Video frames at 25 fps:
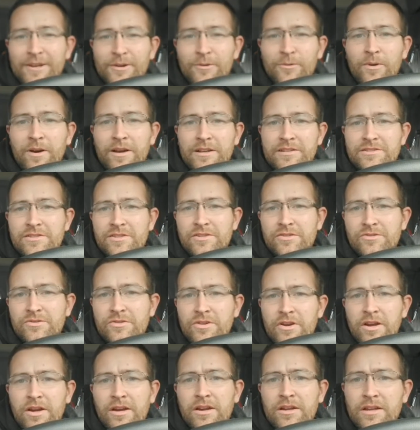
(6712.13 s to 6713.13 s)
Western
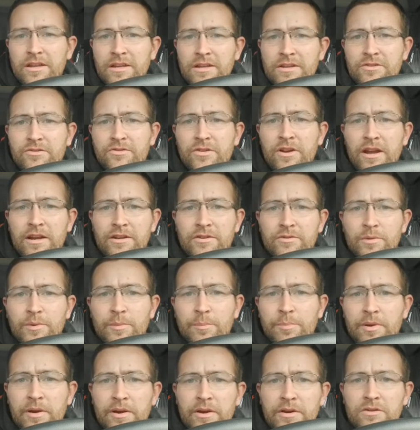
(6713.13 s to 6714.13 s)
Truck and Tractor
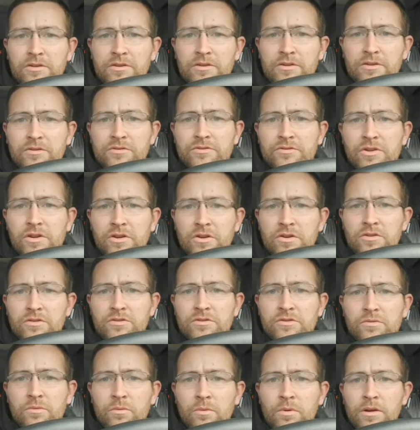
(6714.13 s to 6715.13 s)
Repair shows
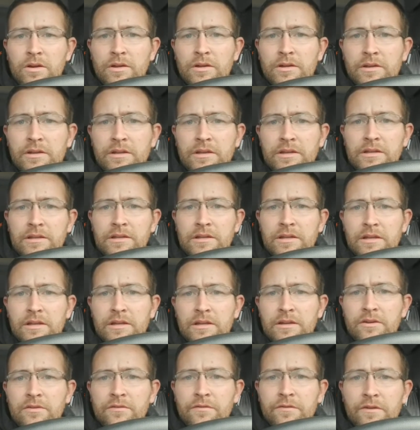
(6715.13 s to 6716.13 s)
one he
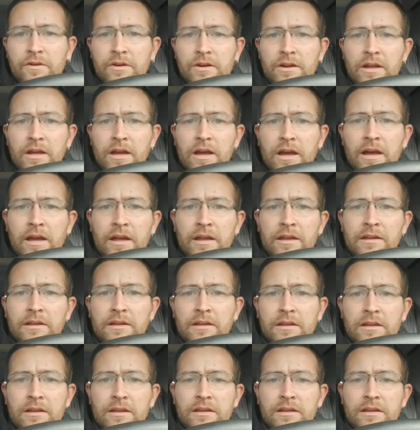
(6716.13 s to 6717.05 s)
did for a guy.